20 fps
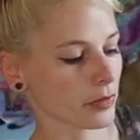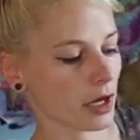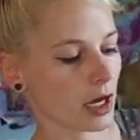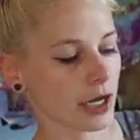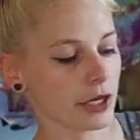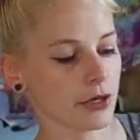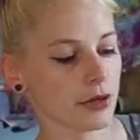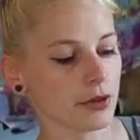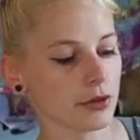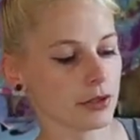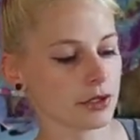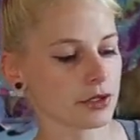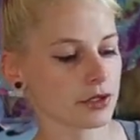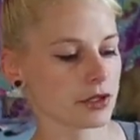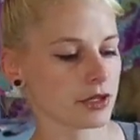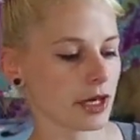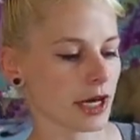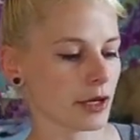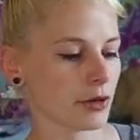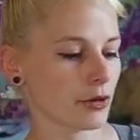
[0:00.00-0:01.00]
I
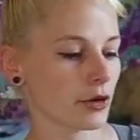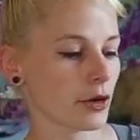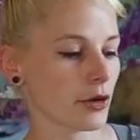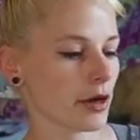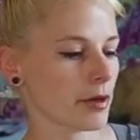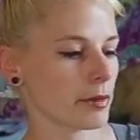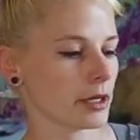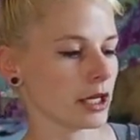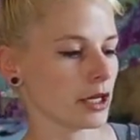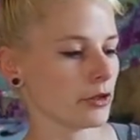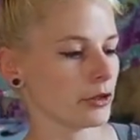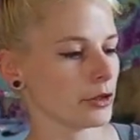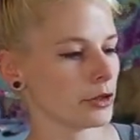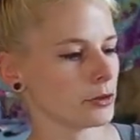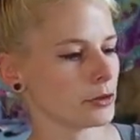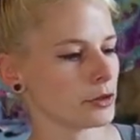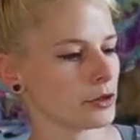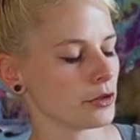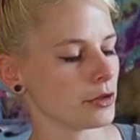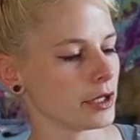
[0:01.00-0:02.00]
noticed, I don't know how many other
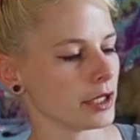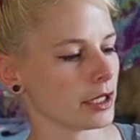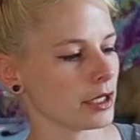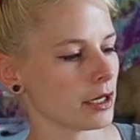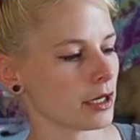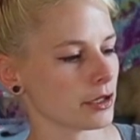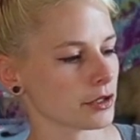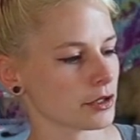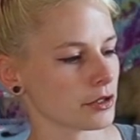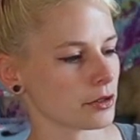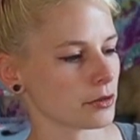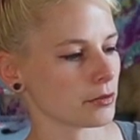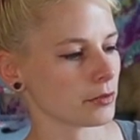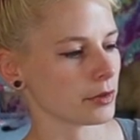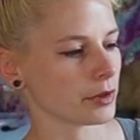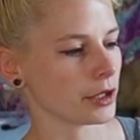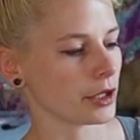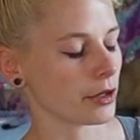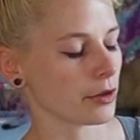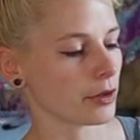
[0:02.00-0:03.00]
hoops do the
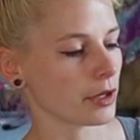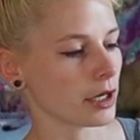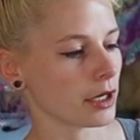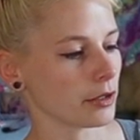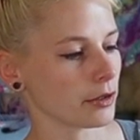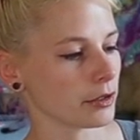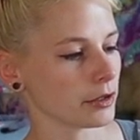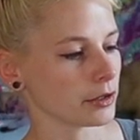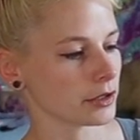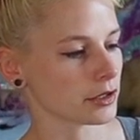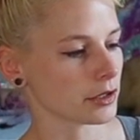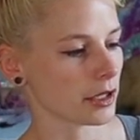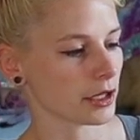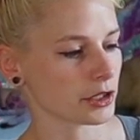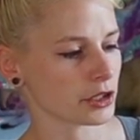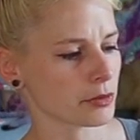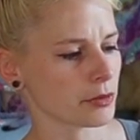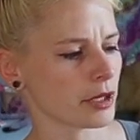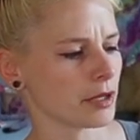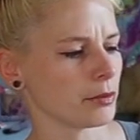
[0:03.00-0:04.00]
custom, color
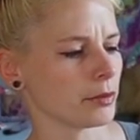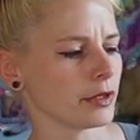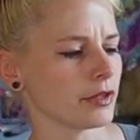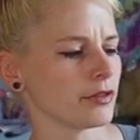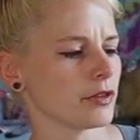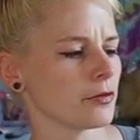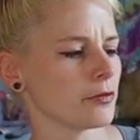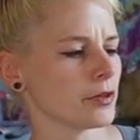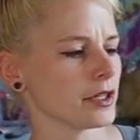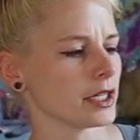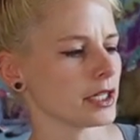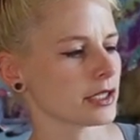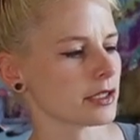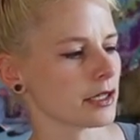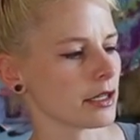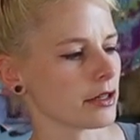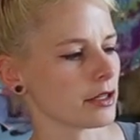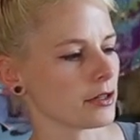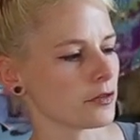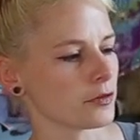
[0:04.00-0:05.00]
selection, but I believe the Phoenix
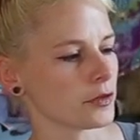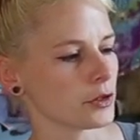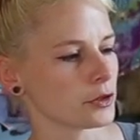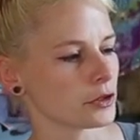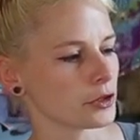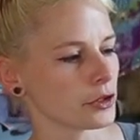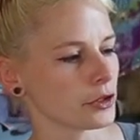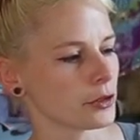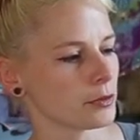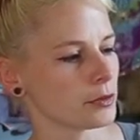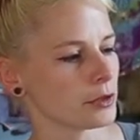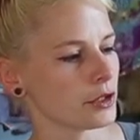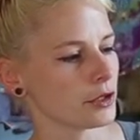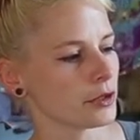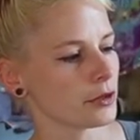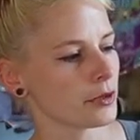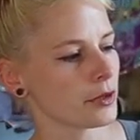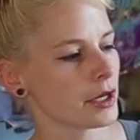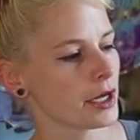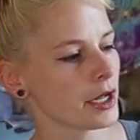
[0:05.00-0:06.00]
and the Future hoop
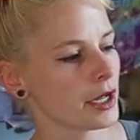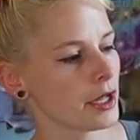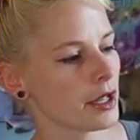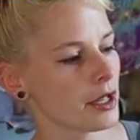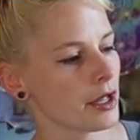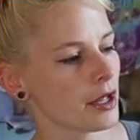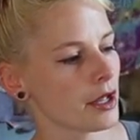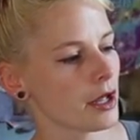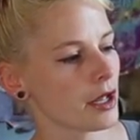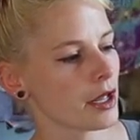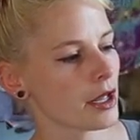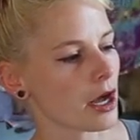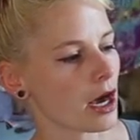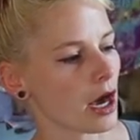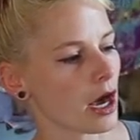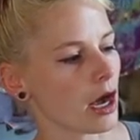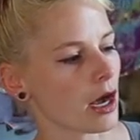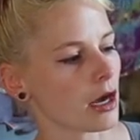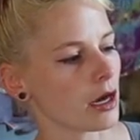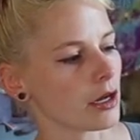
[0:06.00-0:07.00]
do.
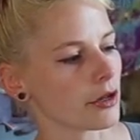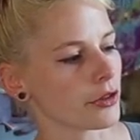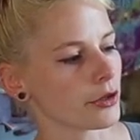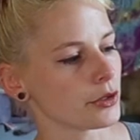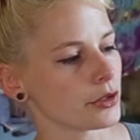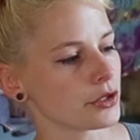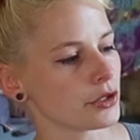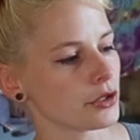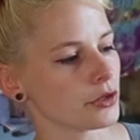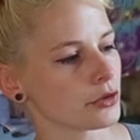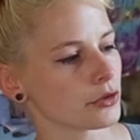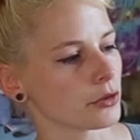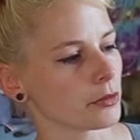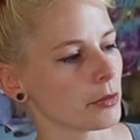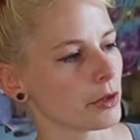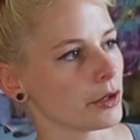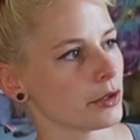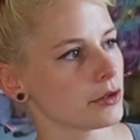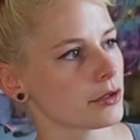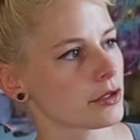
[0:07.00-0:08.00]
Those use
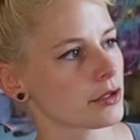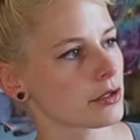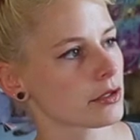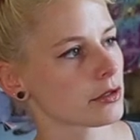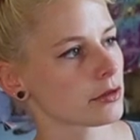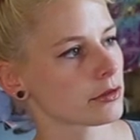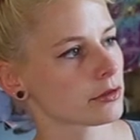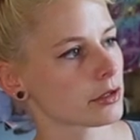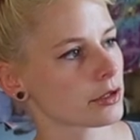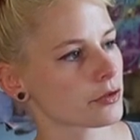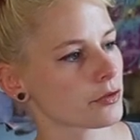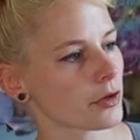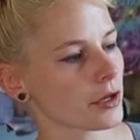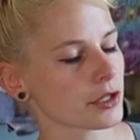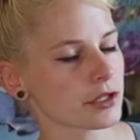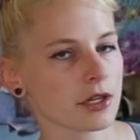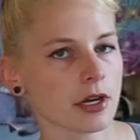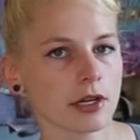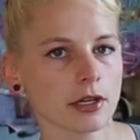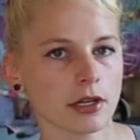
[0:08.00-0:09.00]
remotes, as far
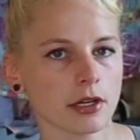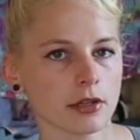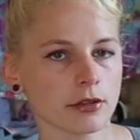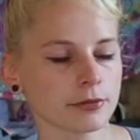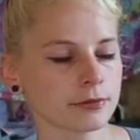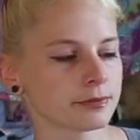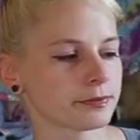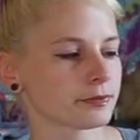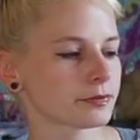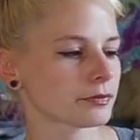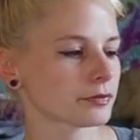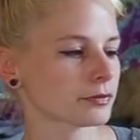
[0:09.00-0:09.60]
as I know.